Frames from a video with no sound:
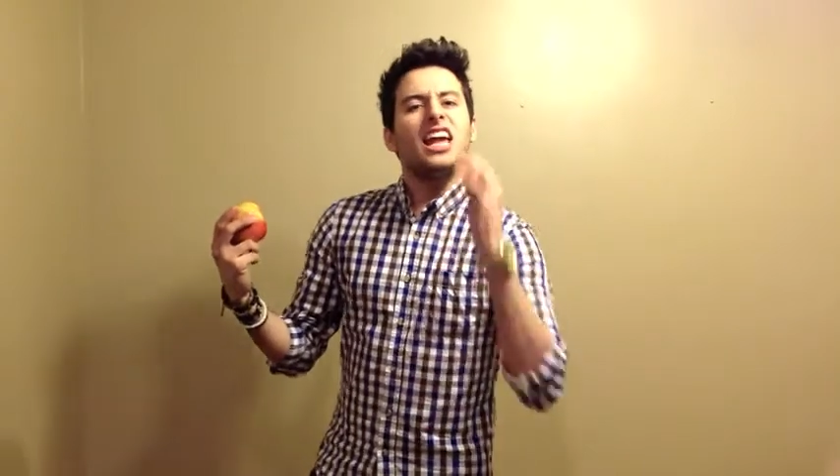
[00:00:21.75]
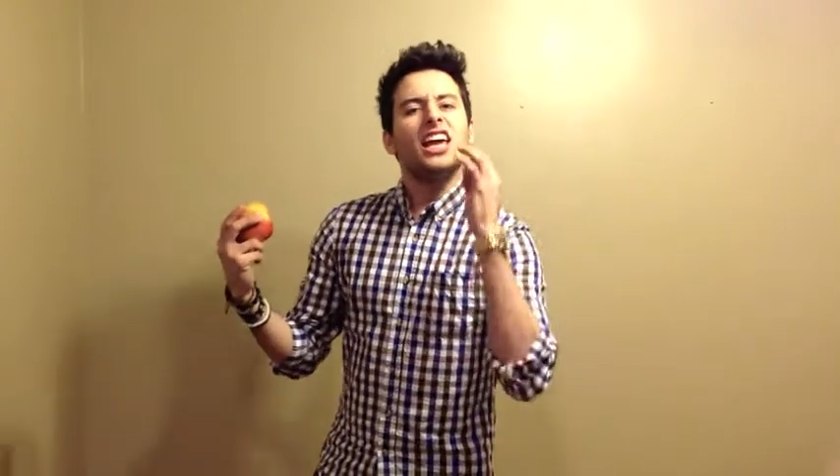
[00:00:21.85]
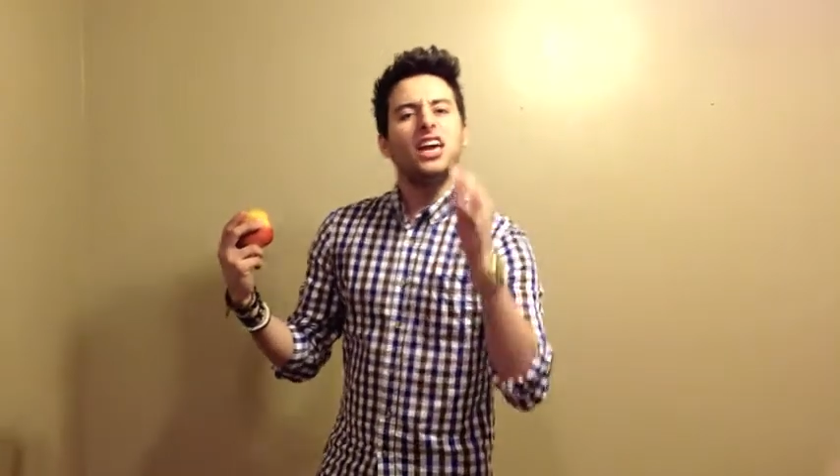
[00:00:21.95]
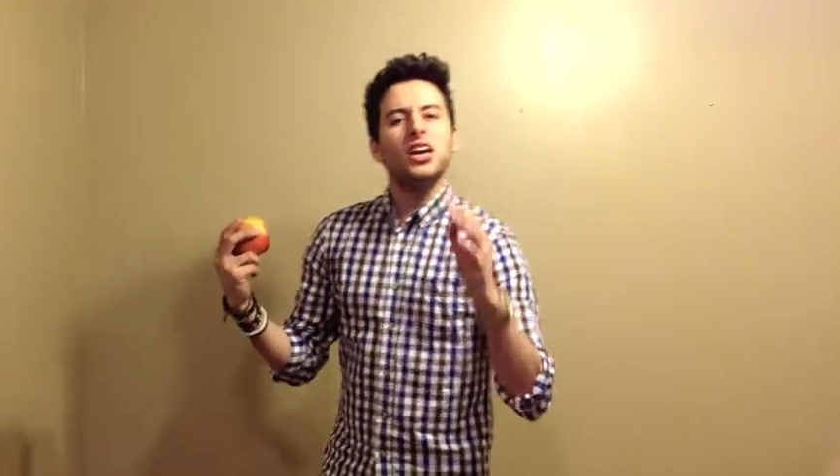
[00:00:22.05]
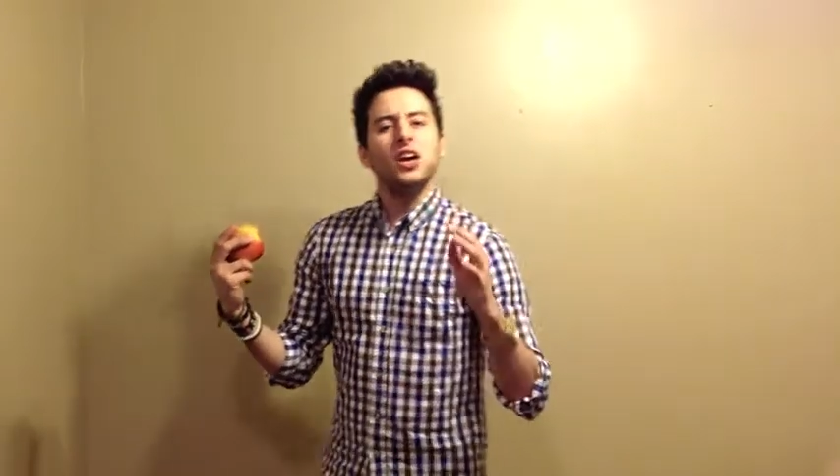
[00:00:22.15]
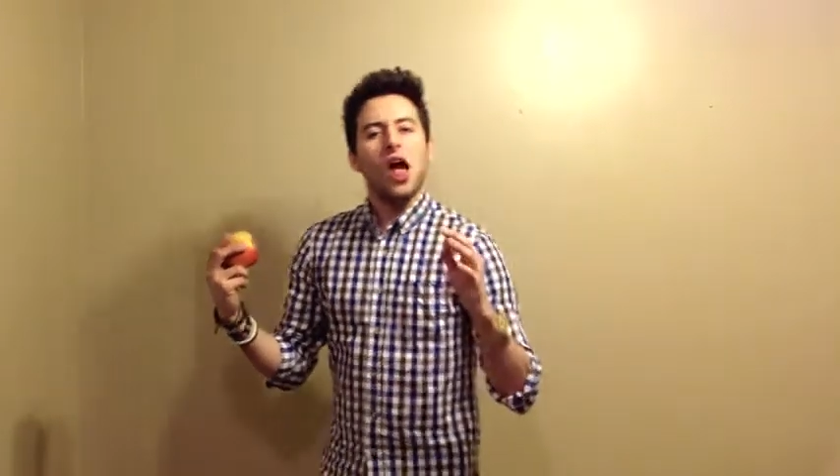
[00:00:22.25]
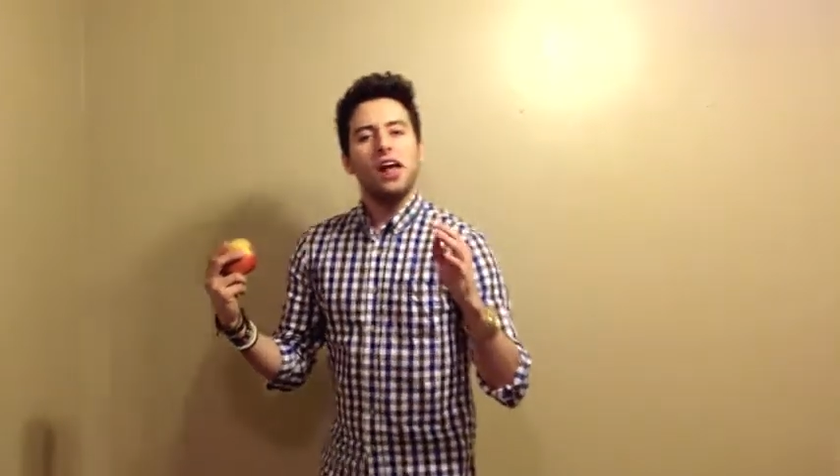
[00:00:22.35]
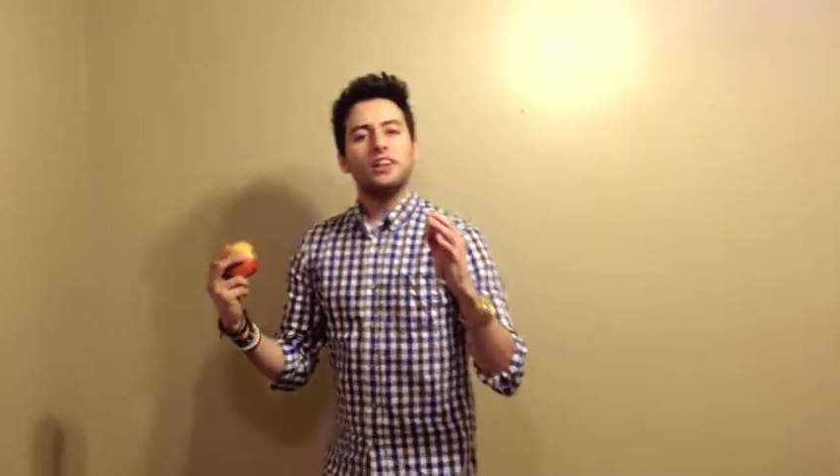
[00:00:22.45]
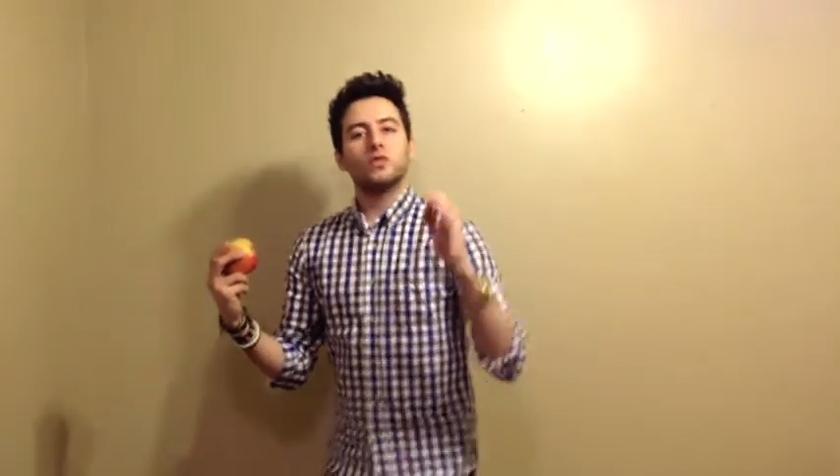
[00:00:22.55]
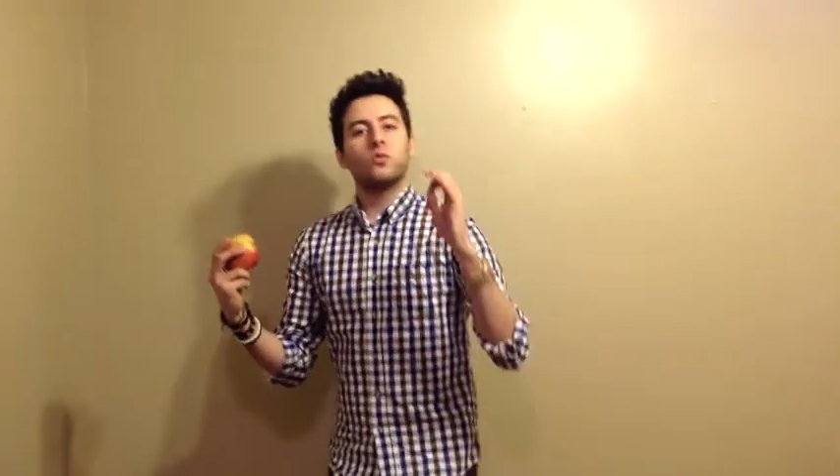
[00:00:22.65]
he
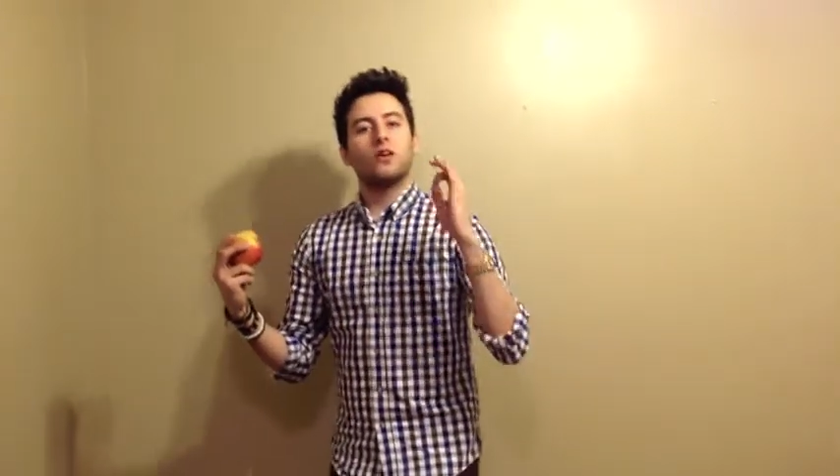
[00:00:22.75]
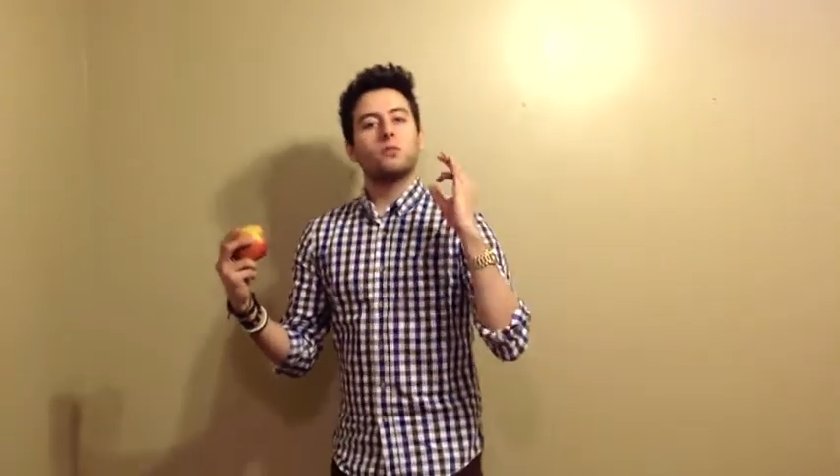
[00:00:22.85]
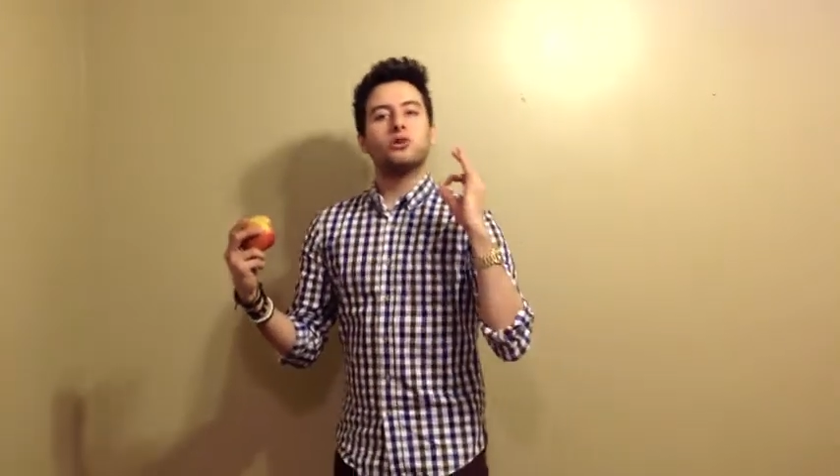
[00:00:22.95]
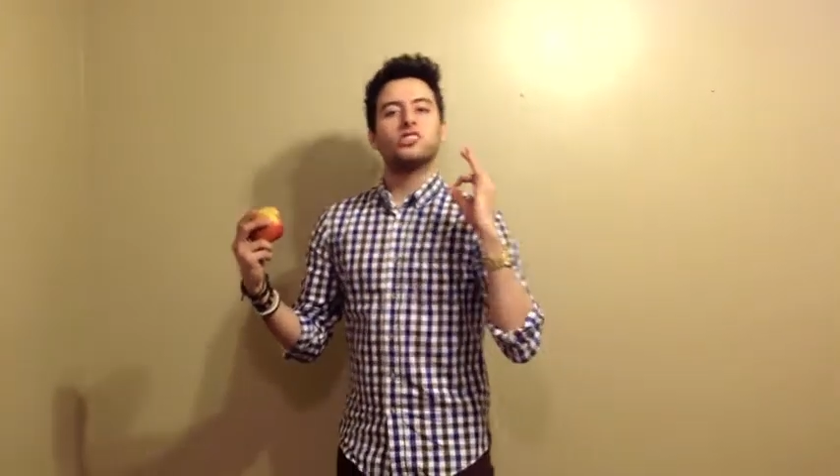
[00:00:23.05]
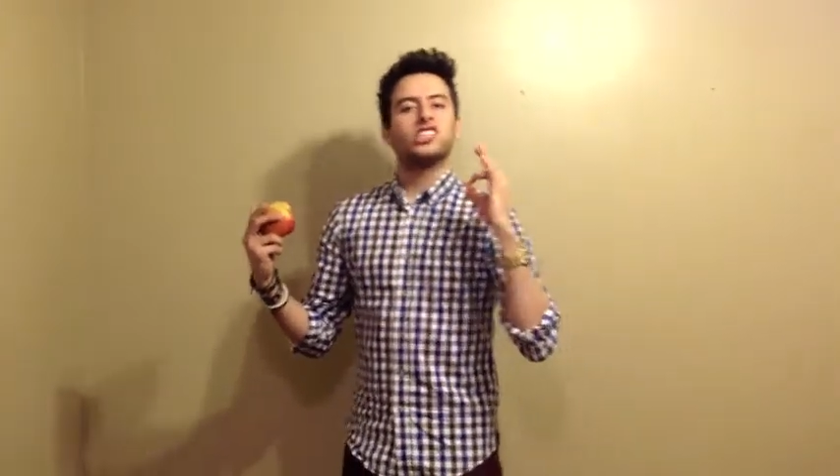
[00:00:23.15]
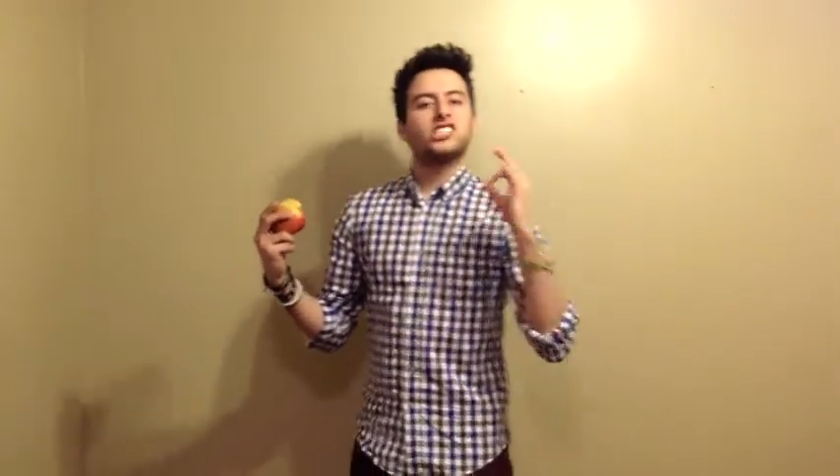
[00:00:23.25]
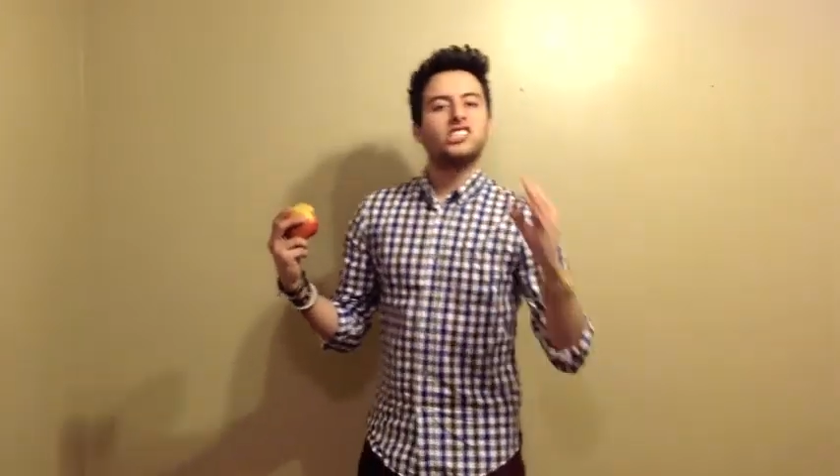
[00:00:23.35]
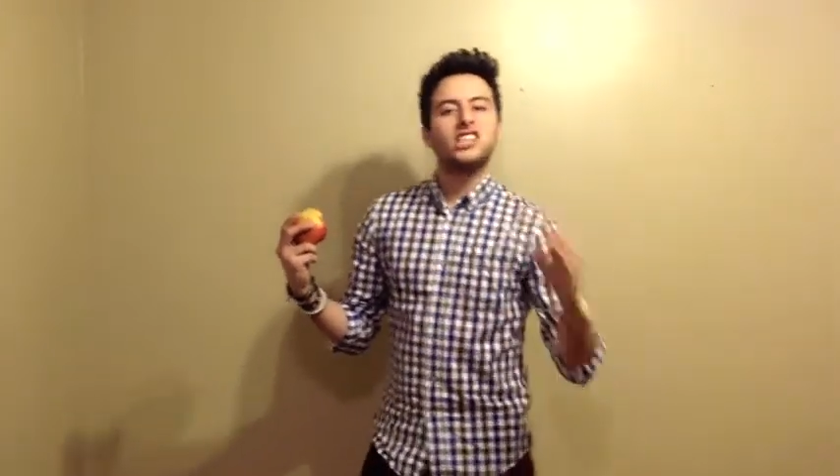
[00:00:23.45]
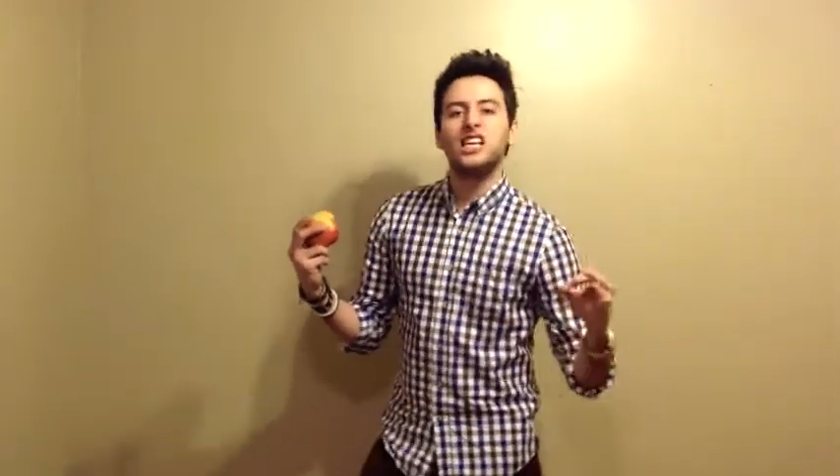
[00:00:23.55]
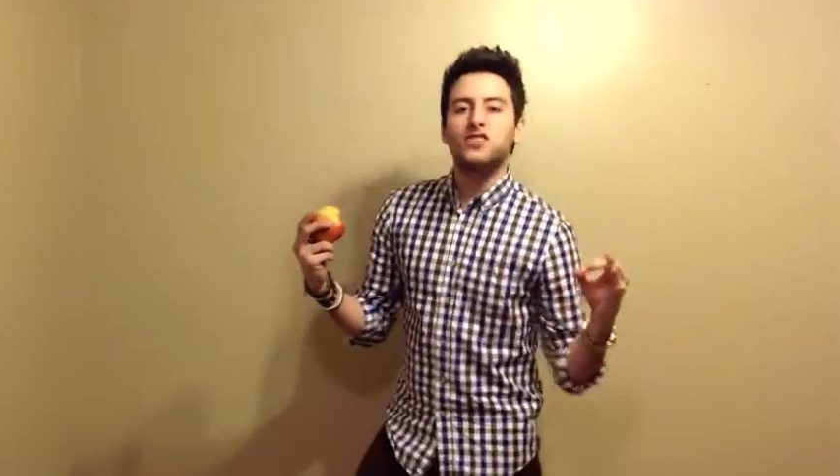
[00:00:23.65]
is one of the most
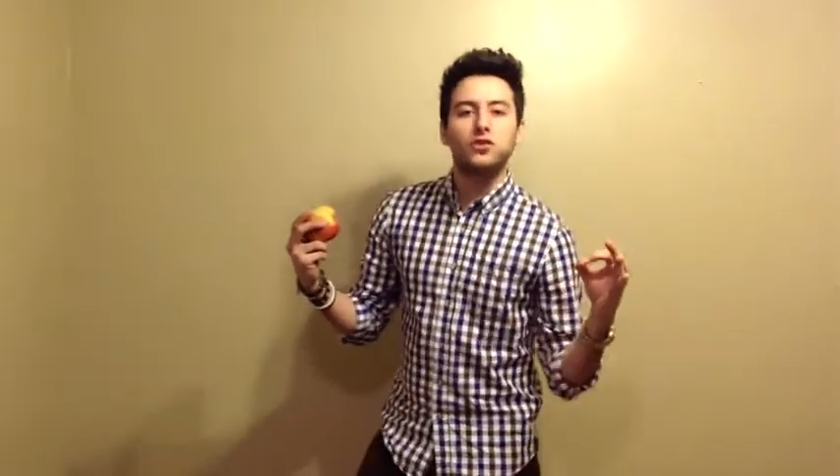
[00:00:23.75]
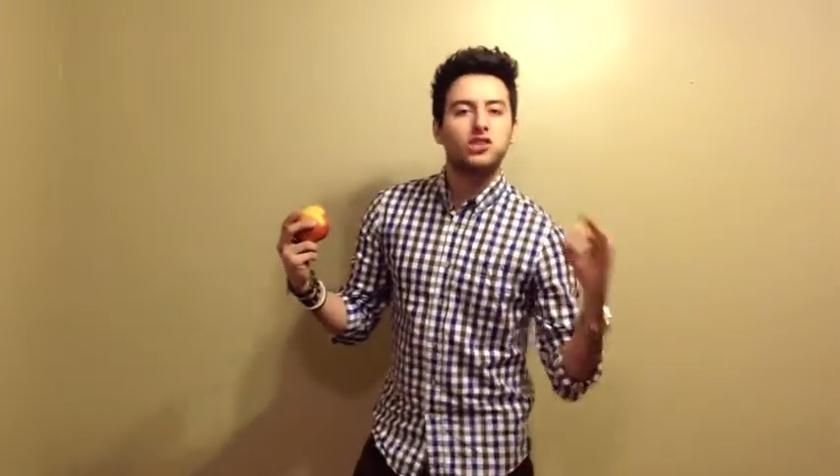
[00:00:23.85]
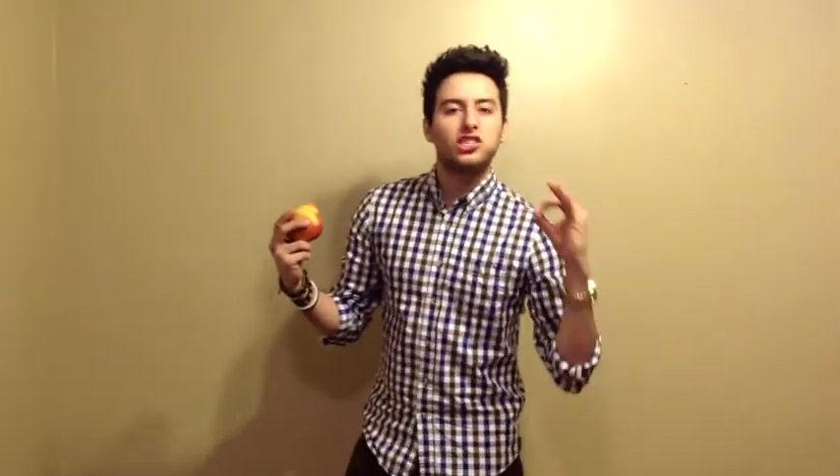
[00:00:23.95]
successful